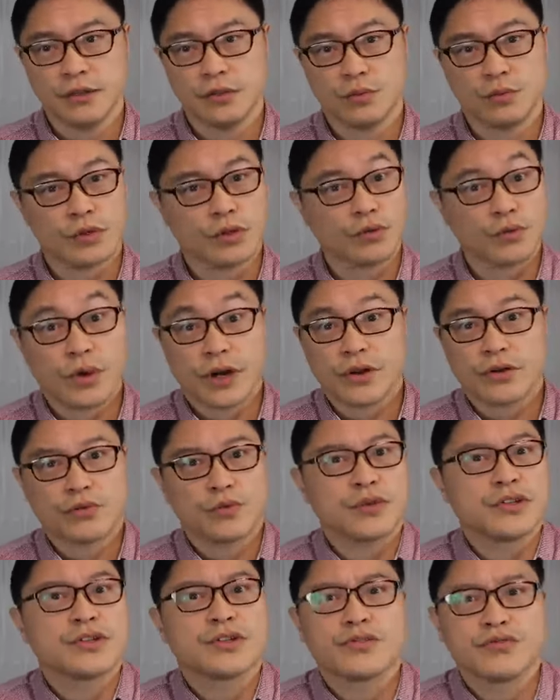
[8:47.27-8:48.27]
The world
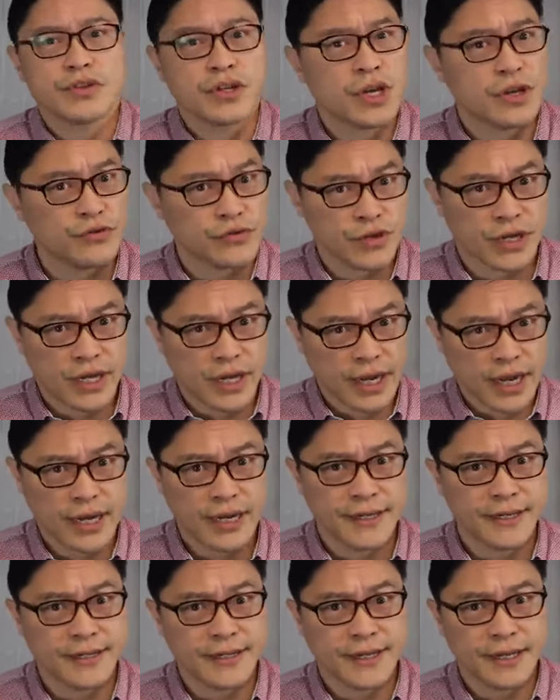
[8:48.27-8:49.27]
record was
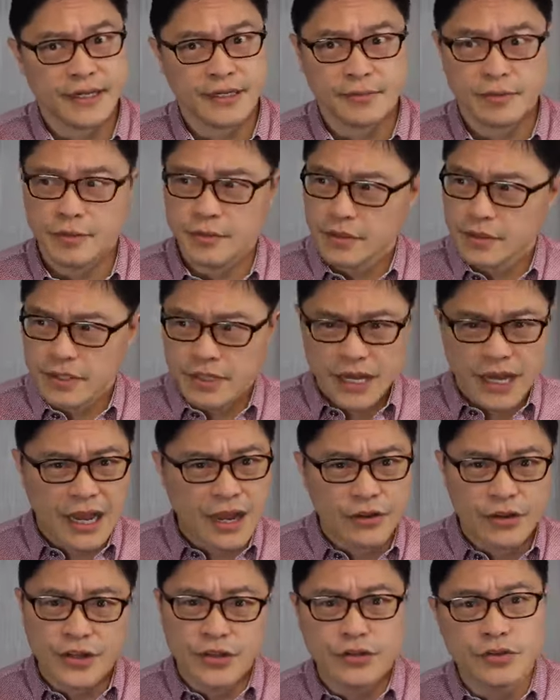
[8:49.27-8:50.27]
380 days. People say,
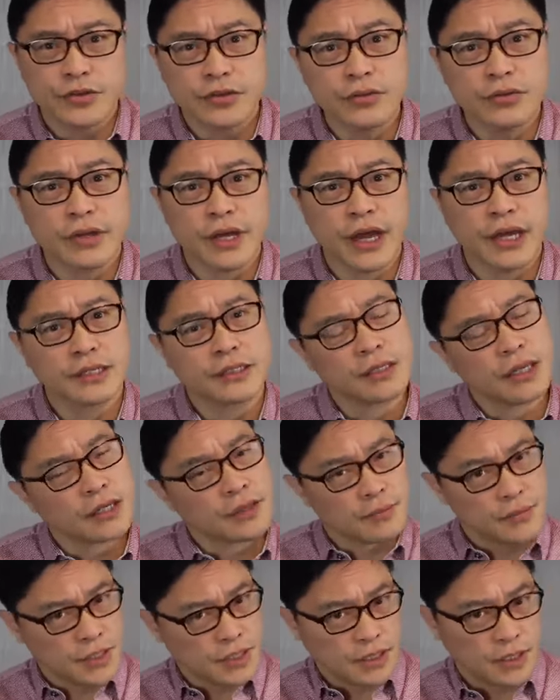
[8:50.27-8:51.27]
how can you do that? It's
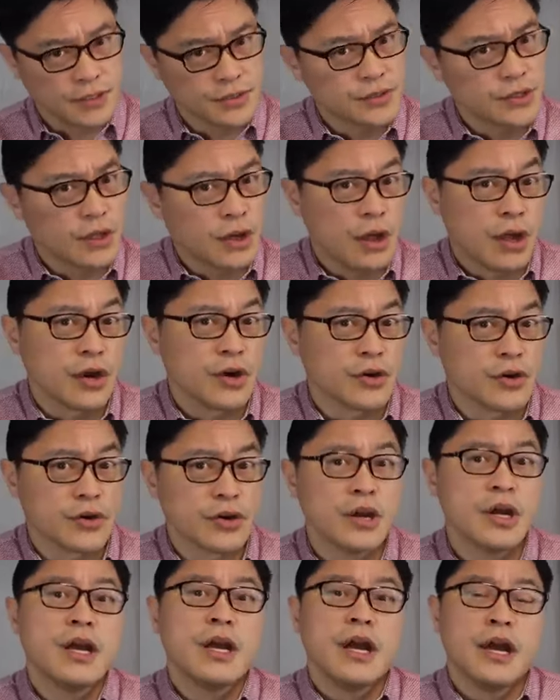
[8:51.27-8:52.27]
like because the
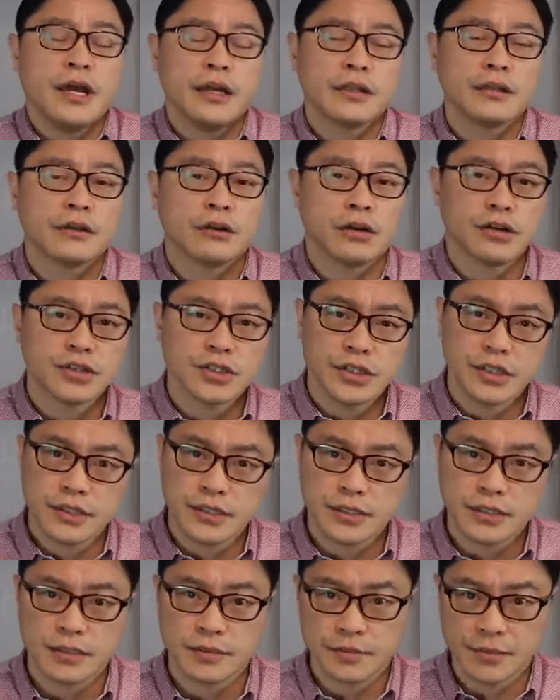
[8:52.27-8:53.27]
hunger had largely
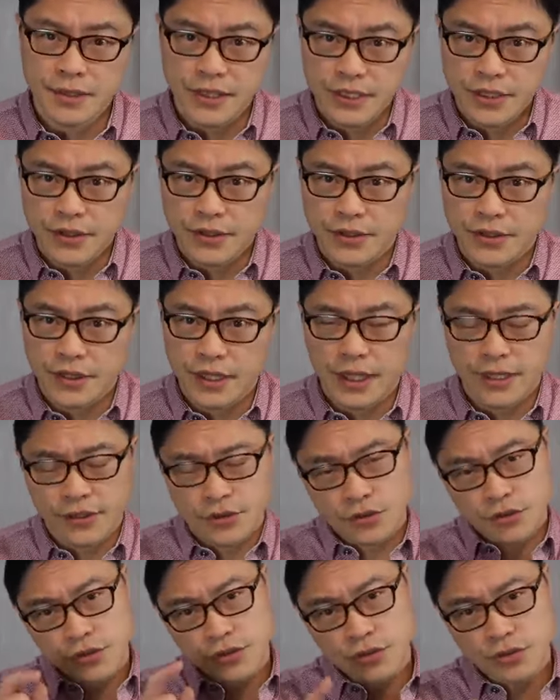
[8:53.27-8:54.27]
disappeared.
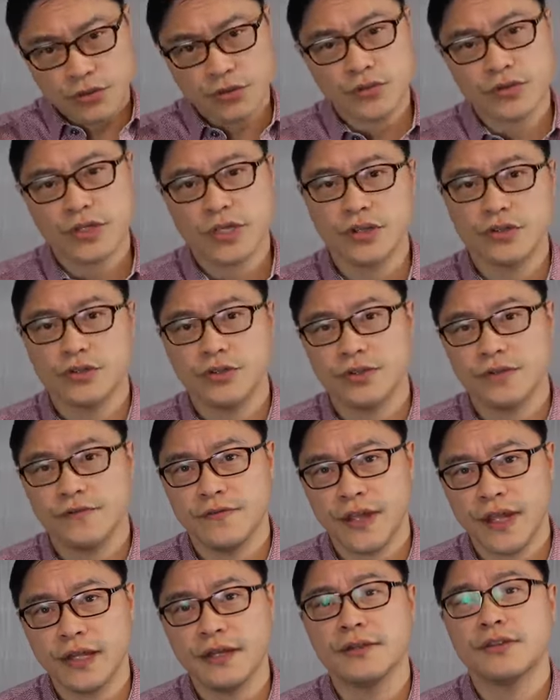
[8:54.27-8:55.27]
And you can use that to your
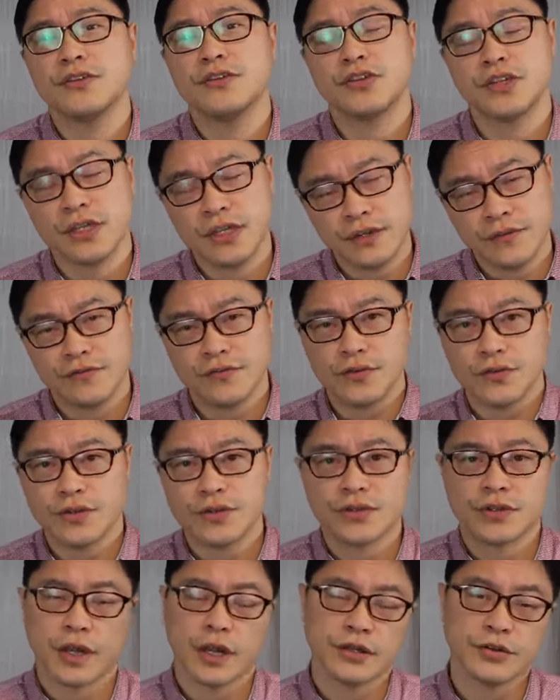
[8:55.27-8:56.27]
advantage if you
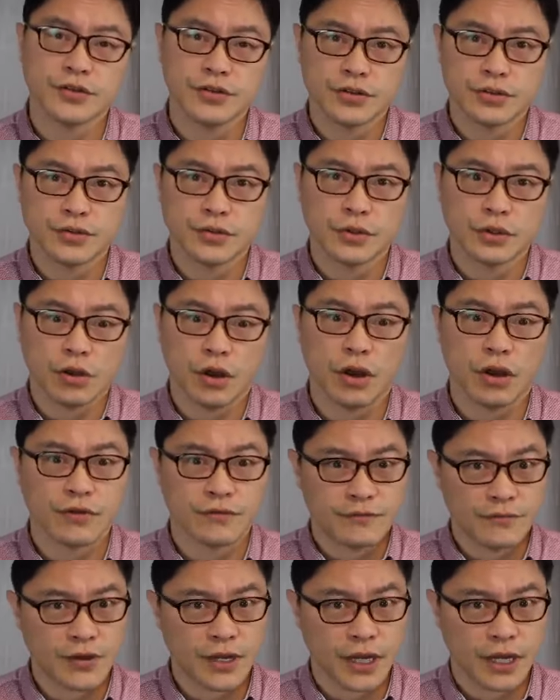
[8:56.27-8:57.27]
decide to do a
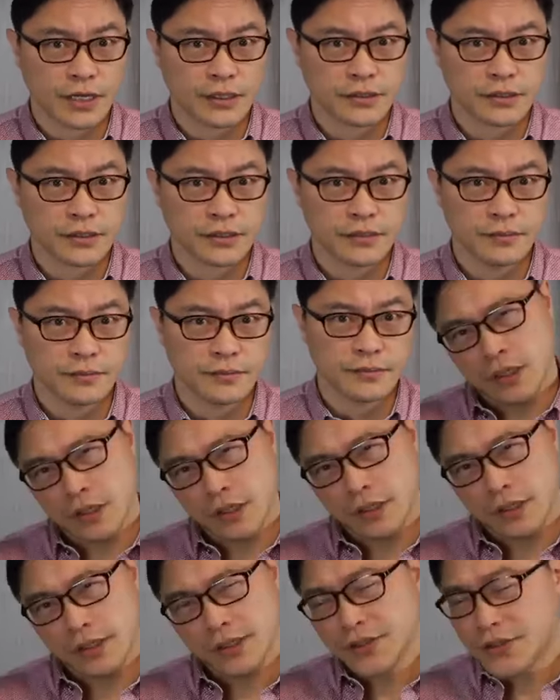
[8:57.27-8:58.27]
long fast.
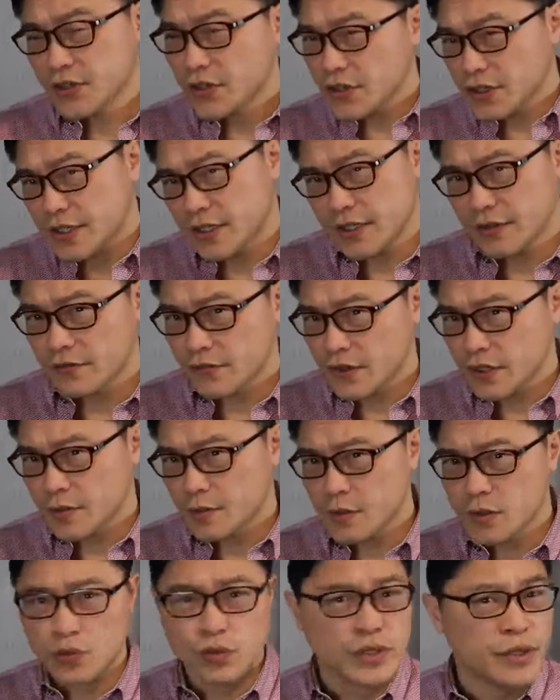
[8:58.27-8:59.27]
Is there a
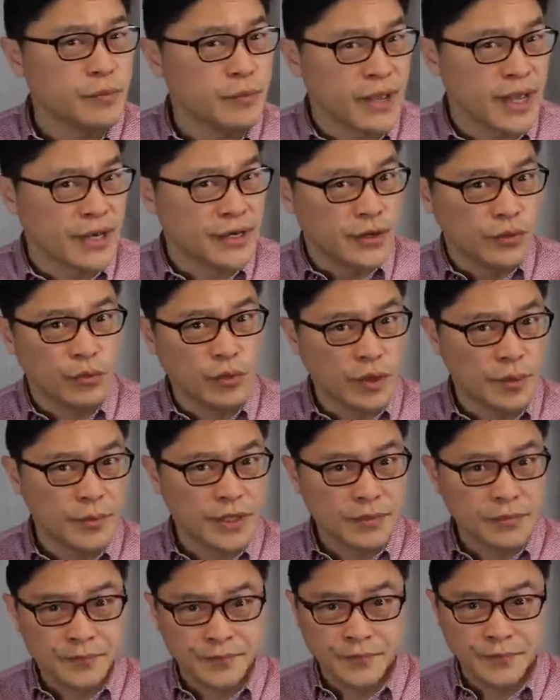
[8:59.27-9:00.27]
difference between men and
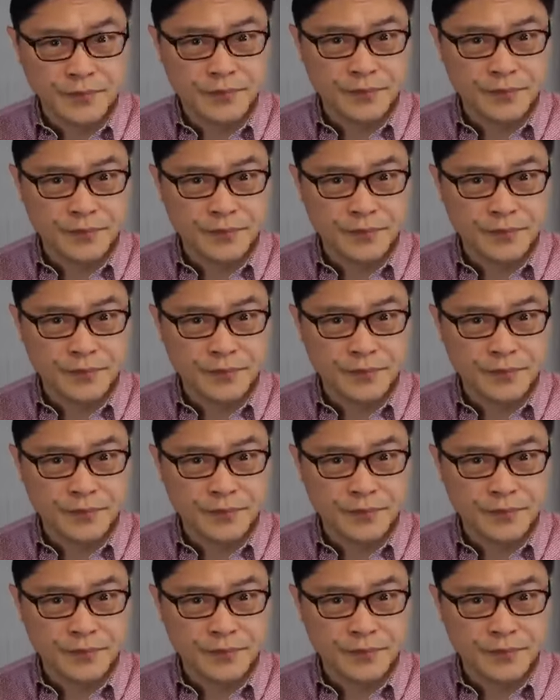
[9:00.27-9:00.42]
women?